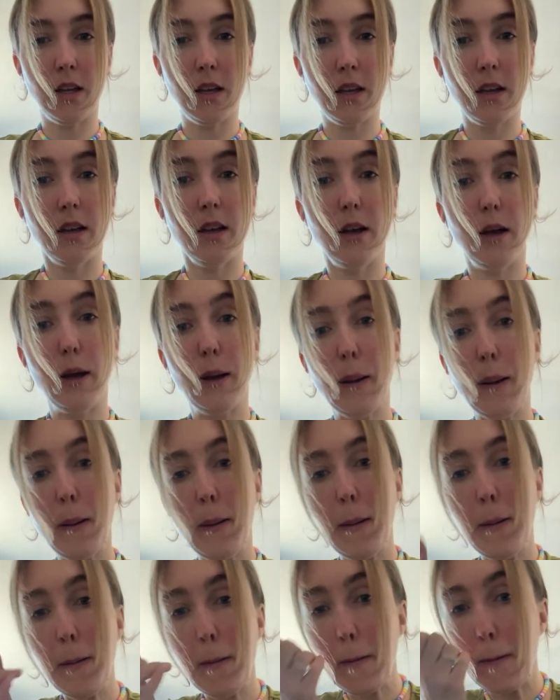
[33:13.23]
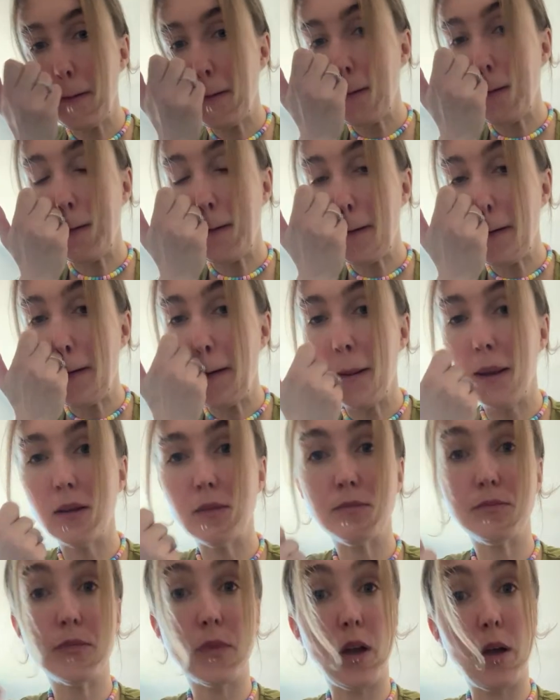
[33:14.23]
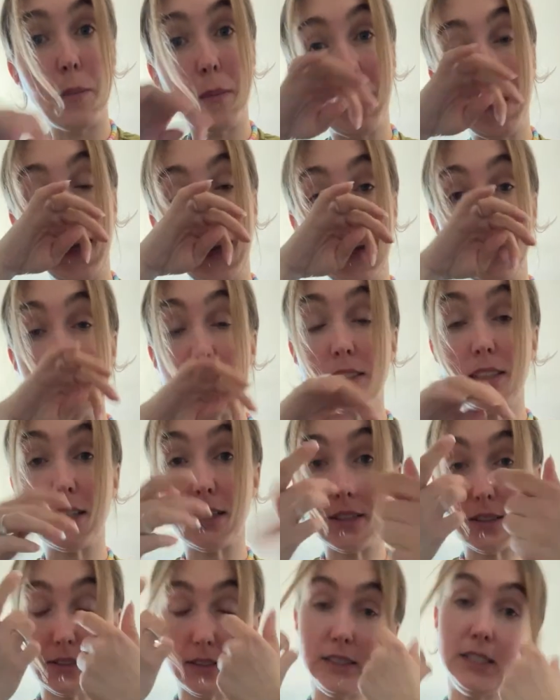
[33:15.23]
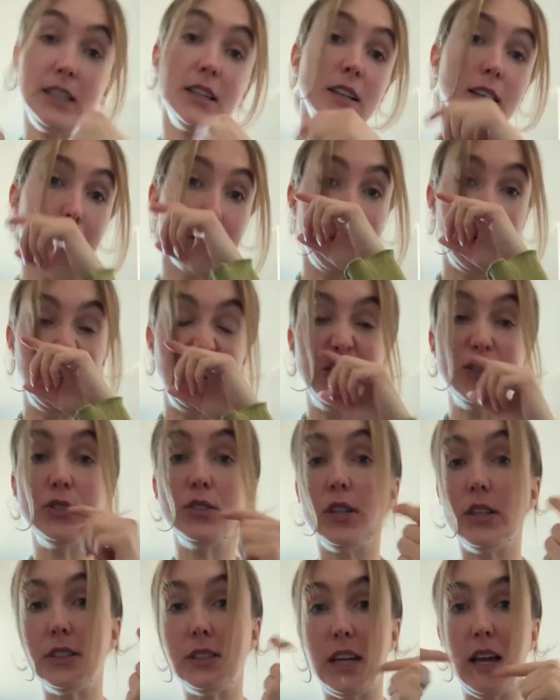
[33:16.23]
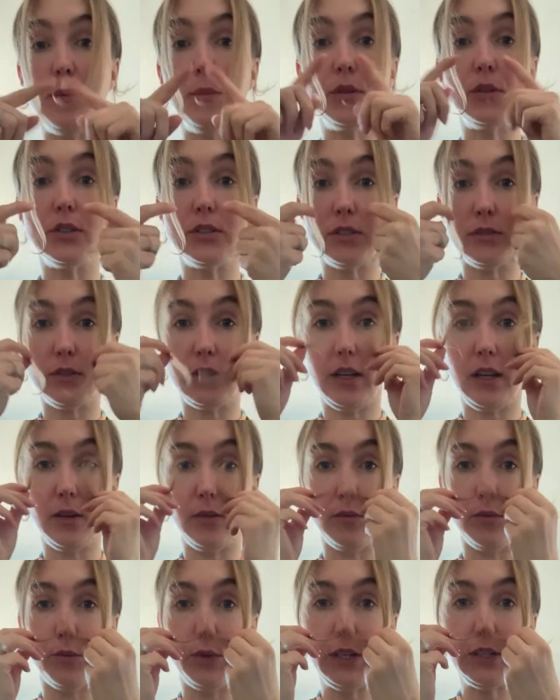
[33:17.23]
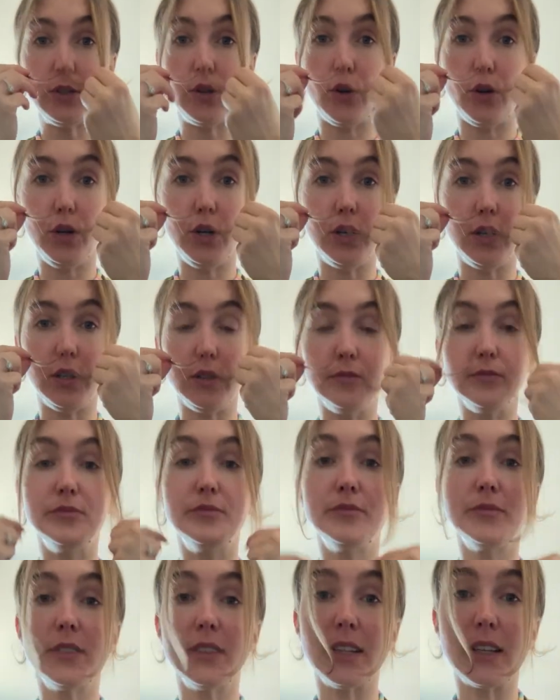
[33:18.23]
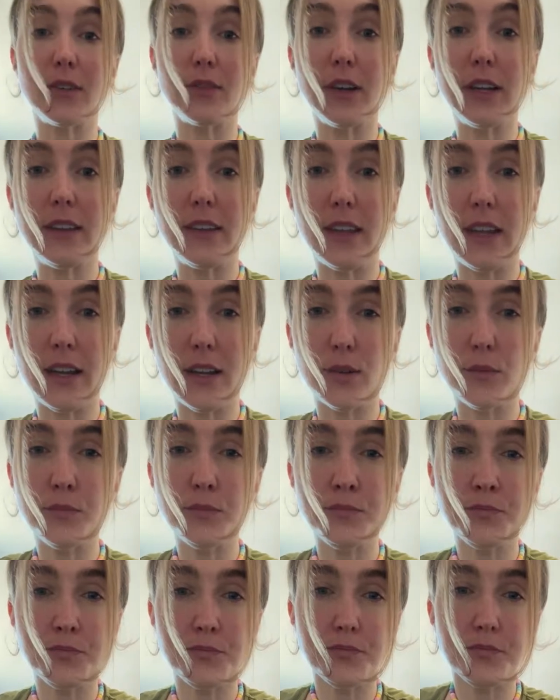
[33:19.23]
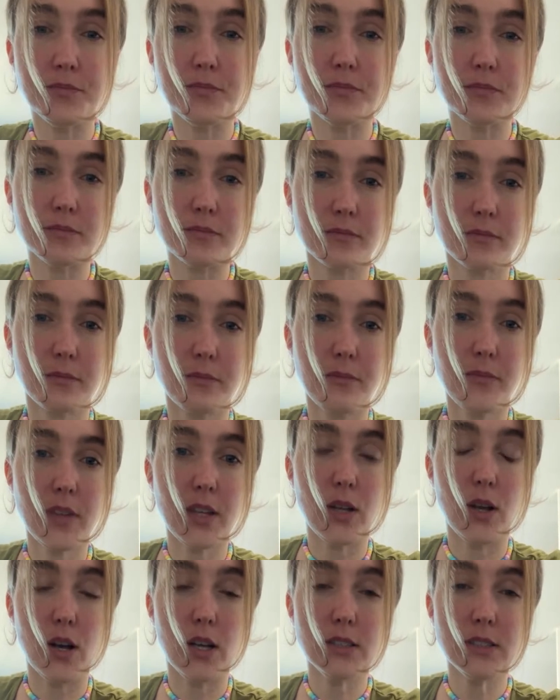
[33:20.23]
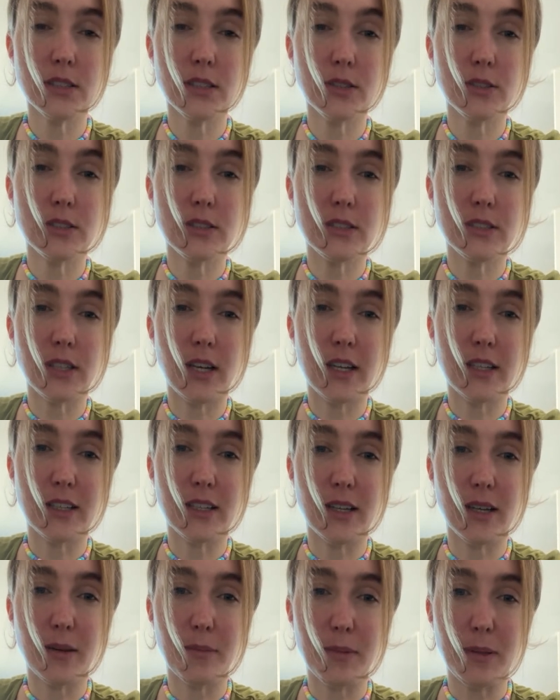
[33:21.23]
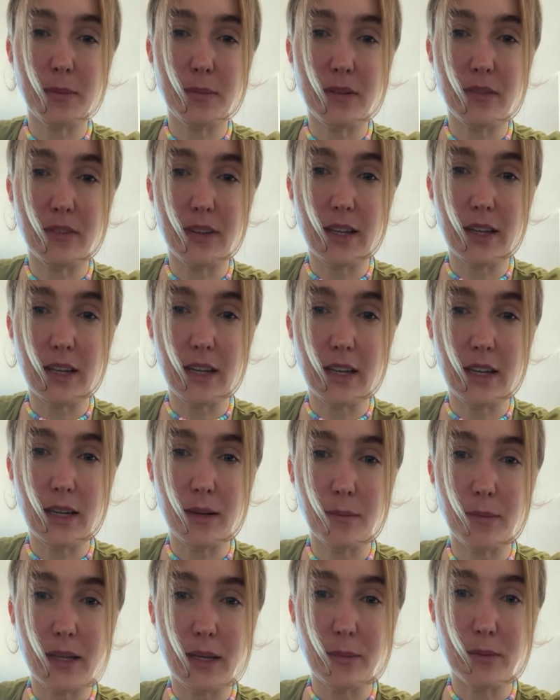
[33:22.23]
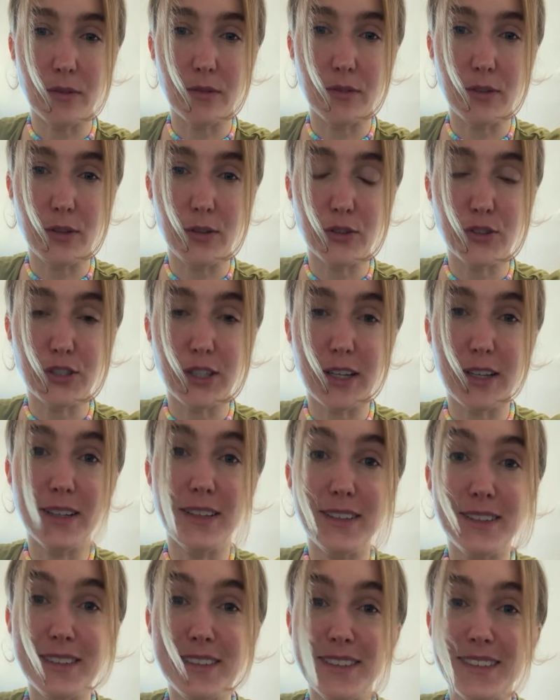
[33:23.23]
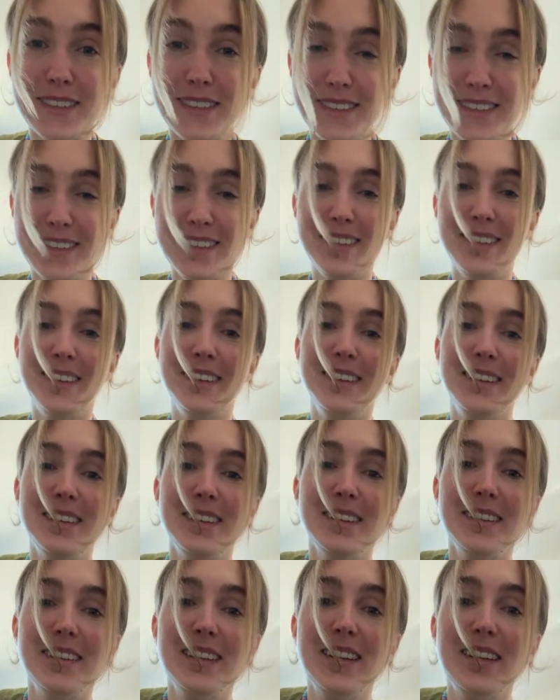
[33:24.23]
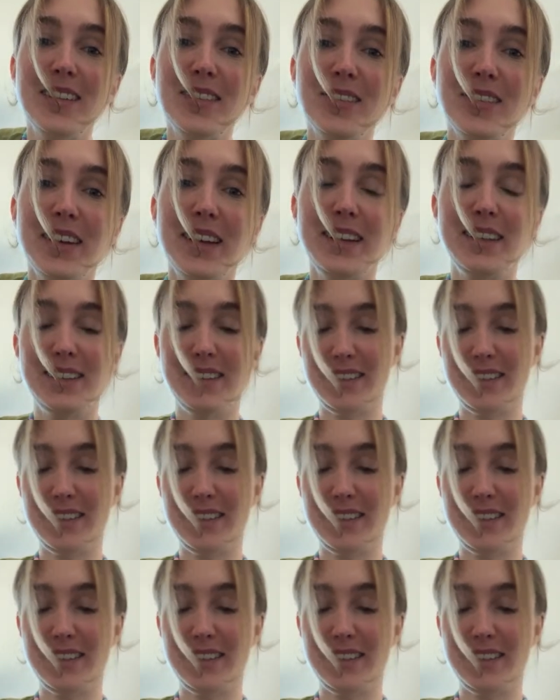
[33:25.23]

Oh, my hair is like tickling my nose all the time because of that weird curl. It's like right there. Oscar could start a PPV pay-per-view channel. Right.